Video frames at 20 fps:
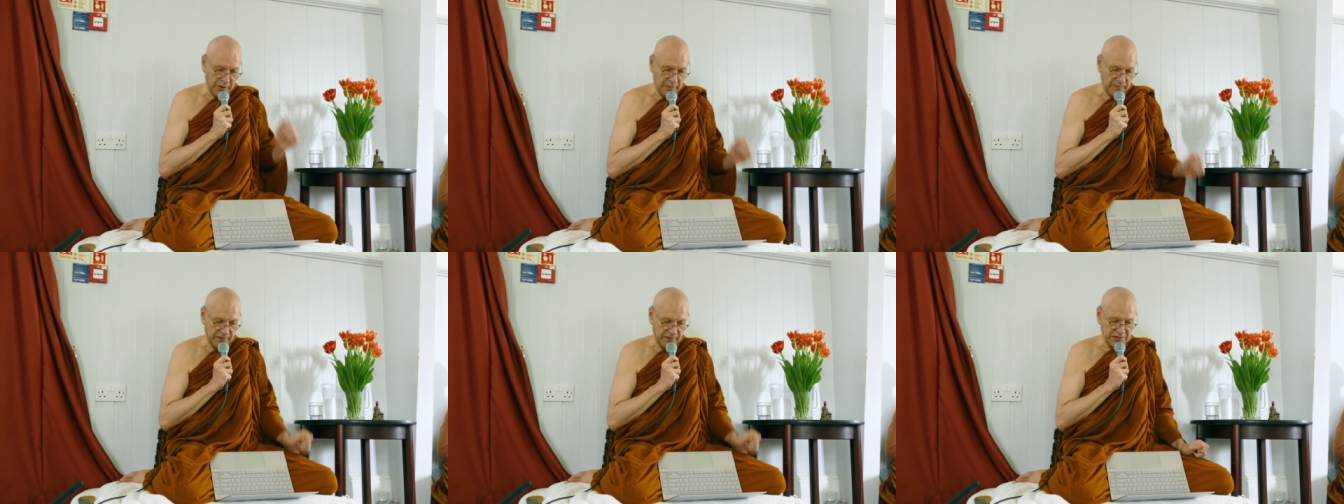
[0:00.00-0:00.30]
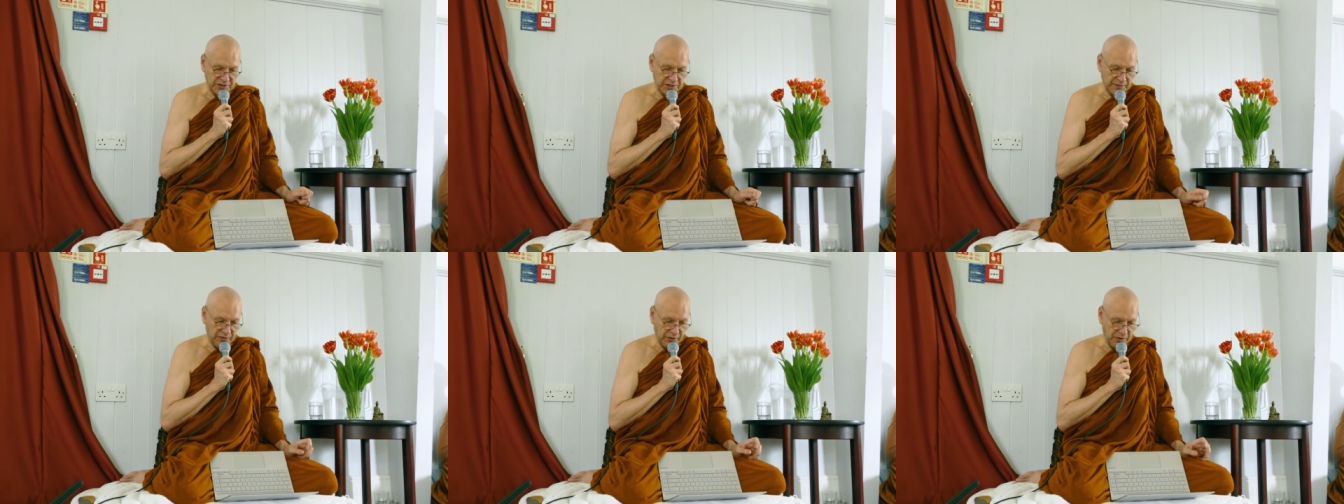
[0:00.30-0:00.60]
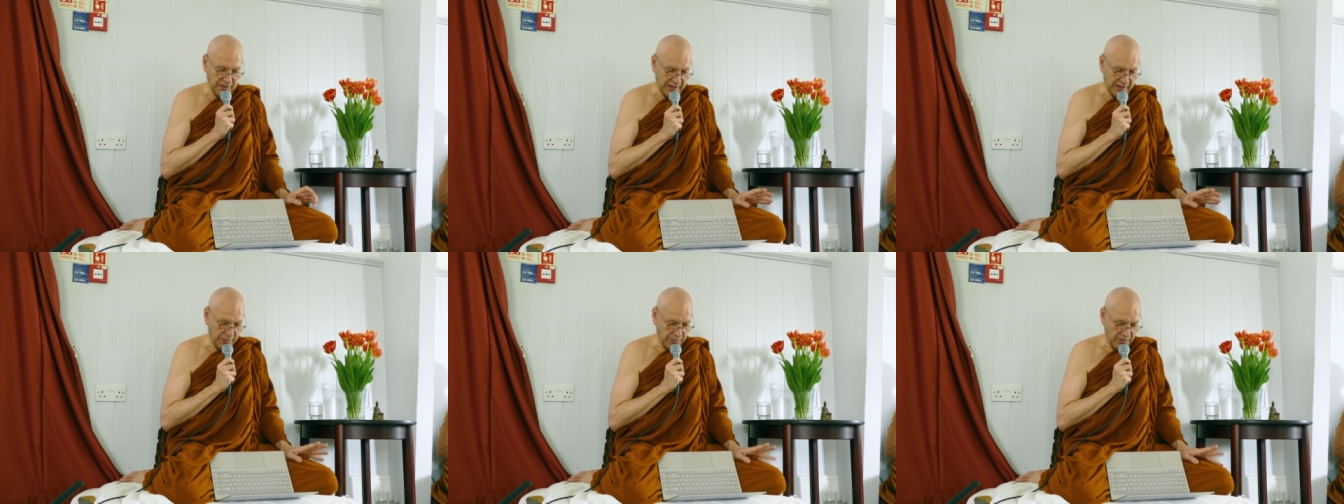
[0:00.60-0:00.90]
first of
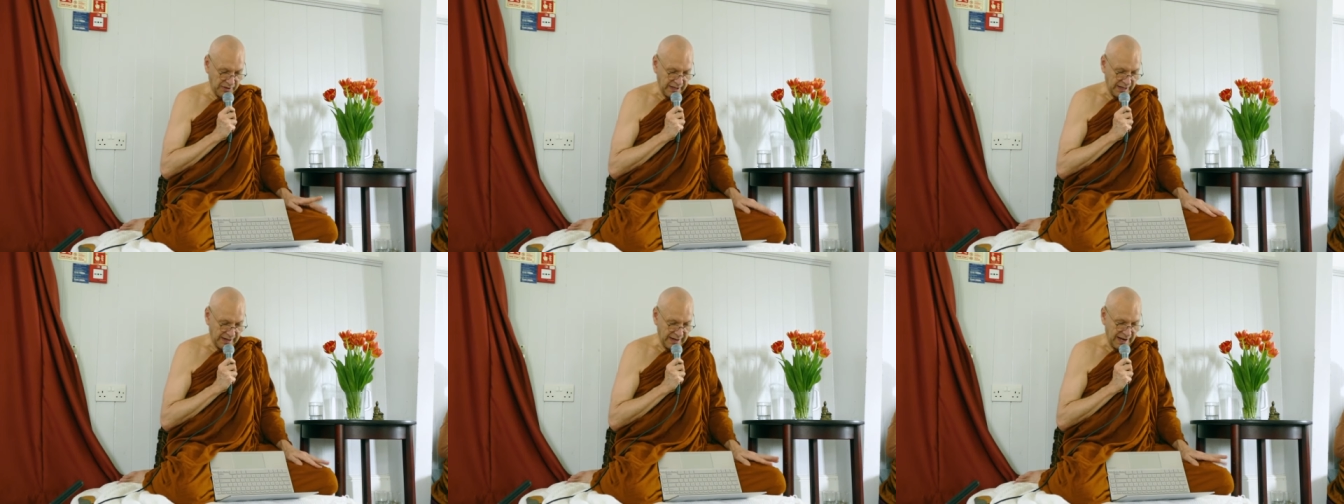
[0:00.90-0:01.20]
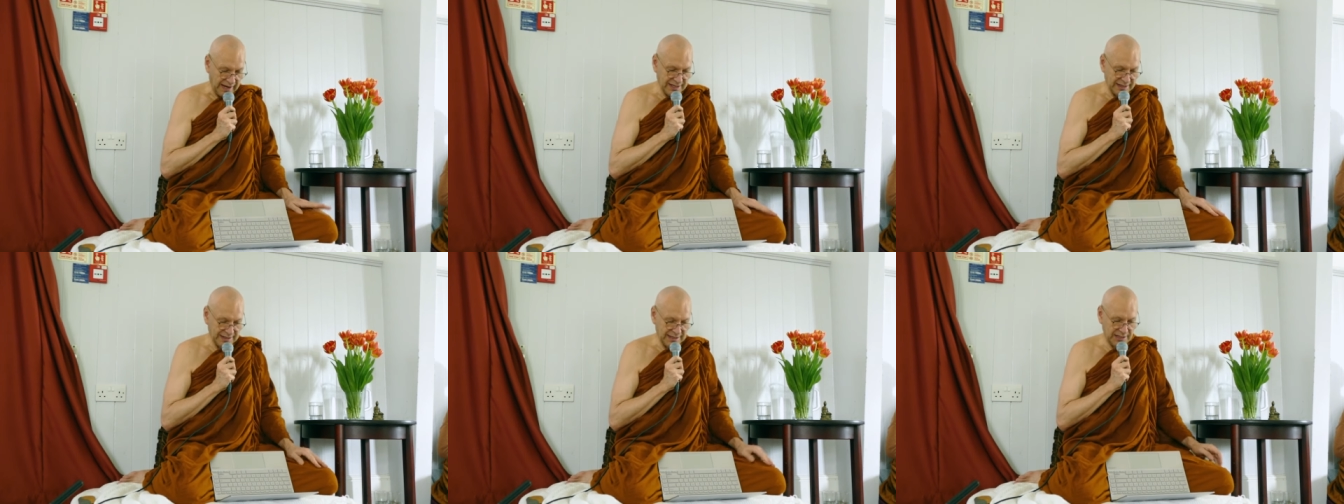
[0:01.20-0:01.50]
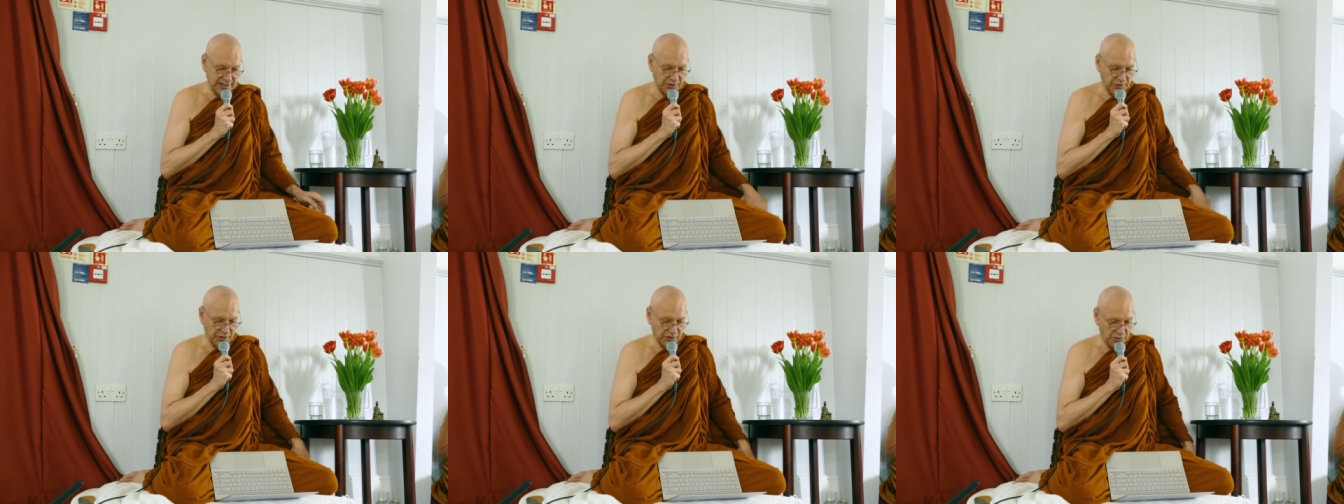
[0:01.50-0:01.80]
all, and we can actually this
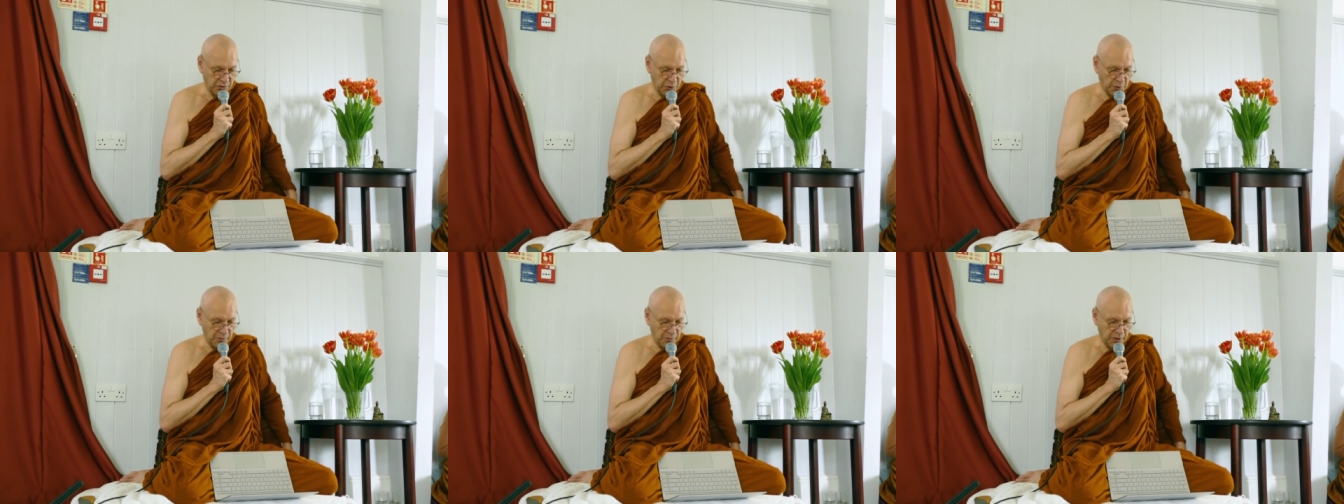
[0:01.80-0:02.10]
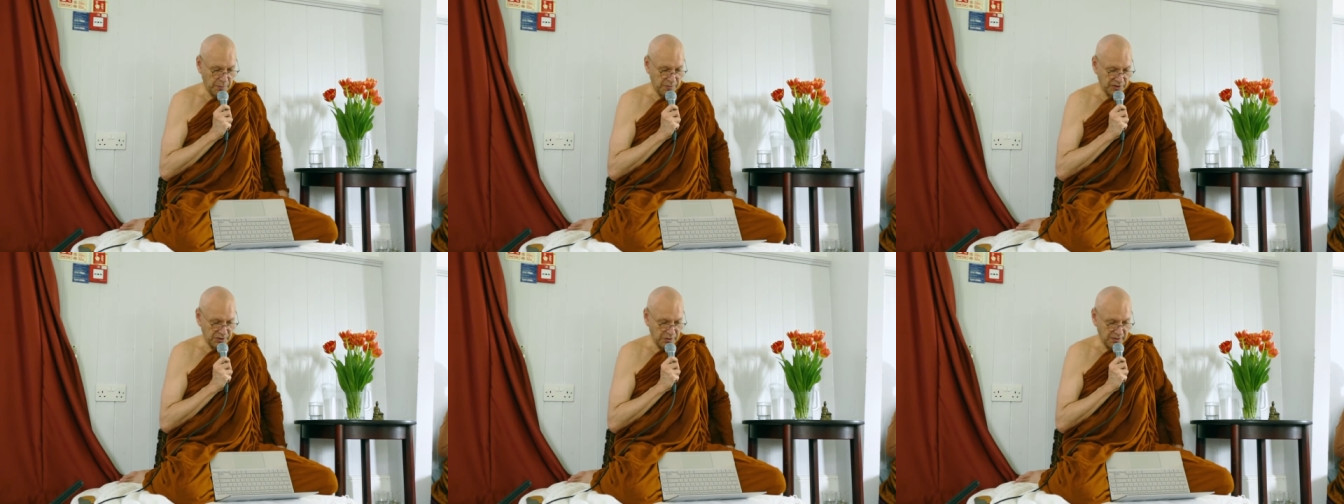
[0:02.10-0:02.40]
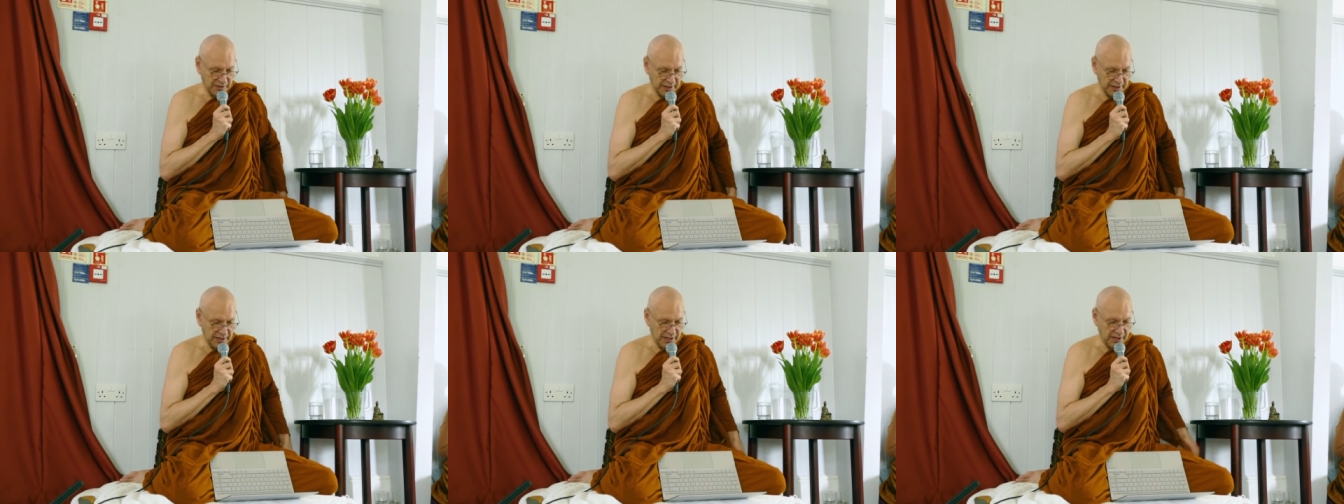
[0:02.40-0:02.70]
is not the whole poem; it's
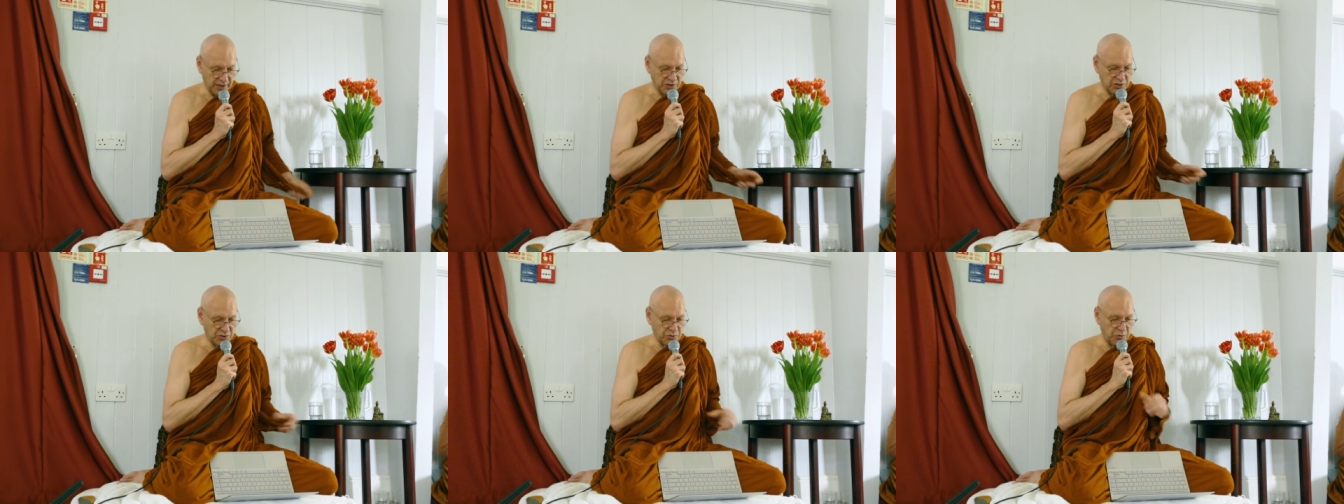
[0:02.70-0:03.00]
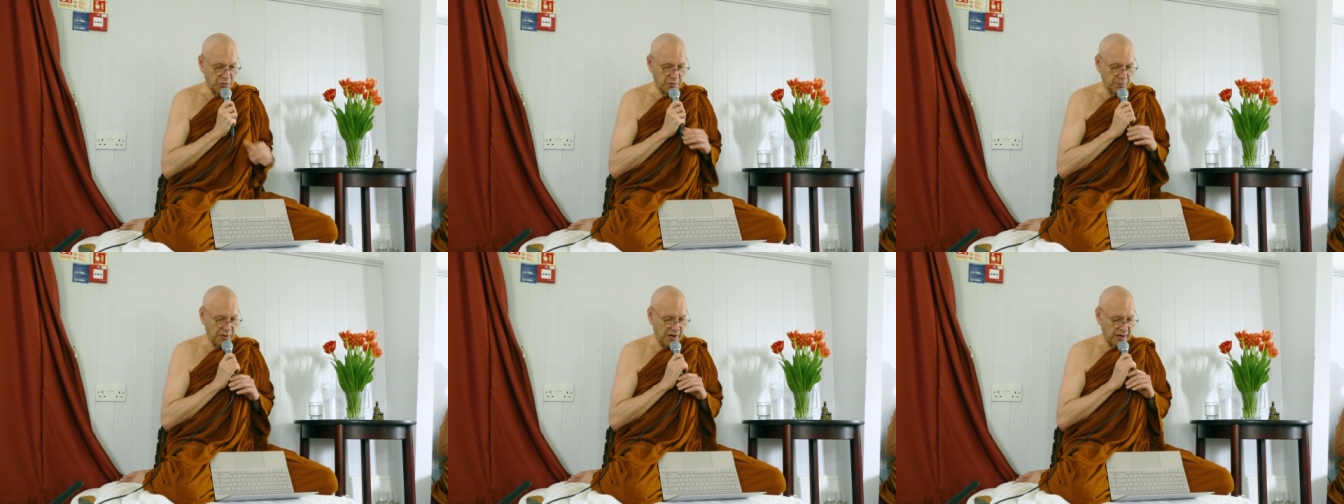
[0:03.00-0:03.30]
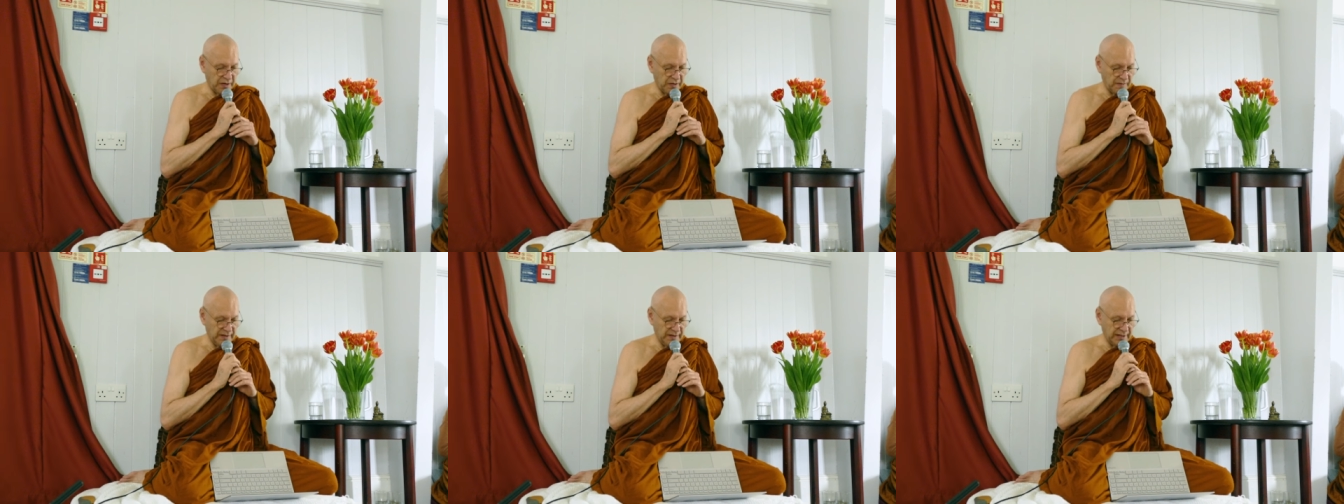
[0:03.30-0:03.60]
only a short
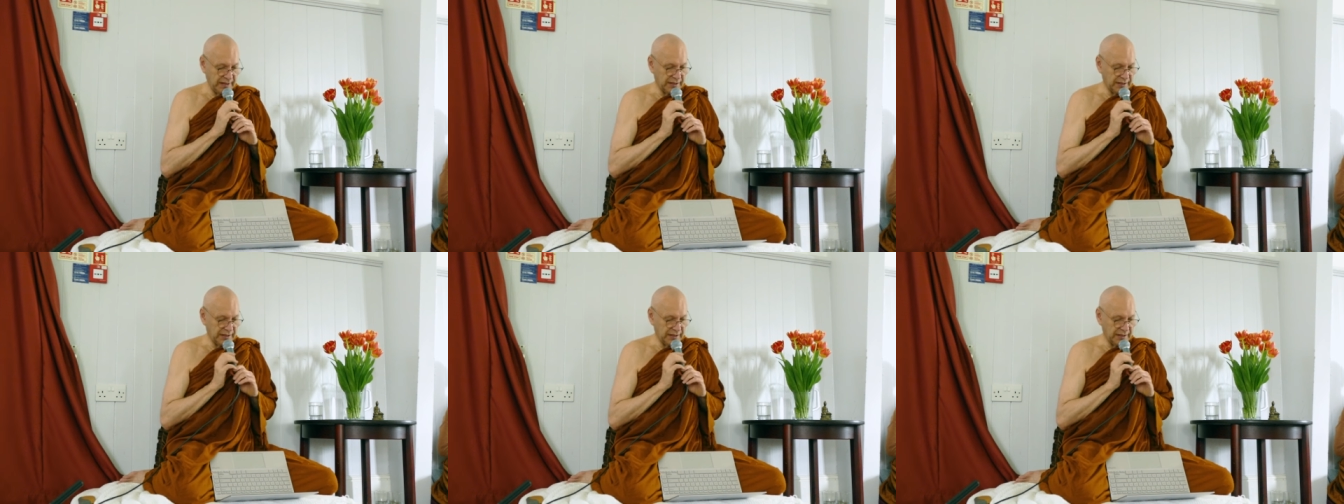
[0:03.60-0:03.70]
part of it.